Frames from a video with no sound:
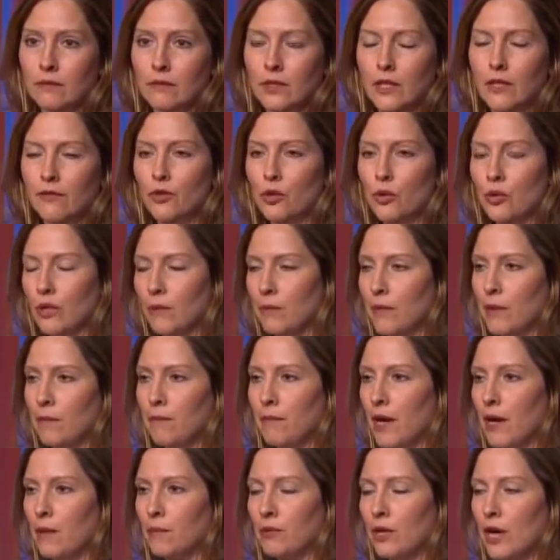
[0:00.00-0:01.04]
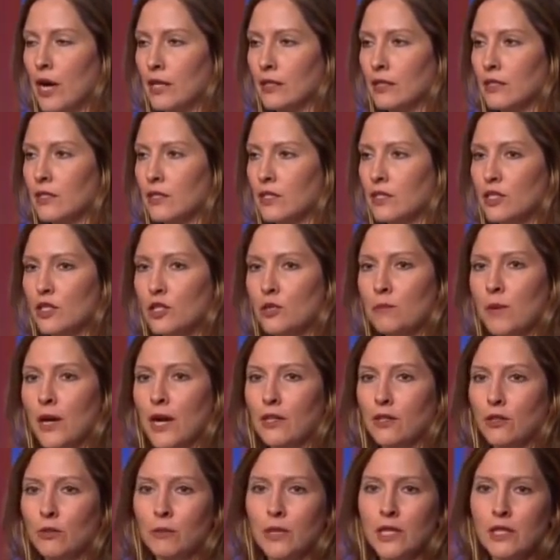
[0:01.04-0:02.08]
if you commit malpractice
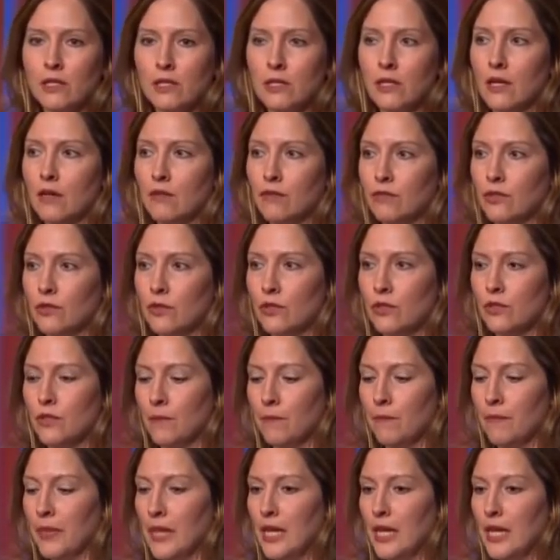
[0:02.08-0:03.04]
despite your best efforts,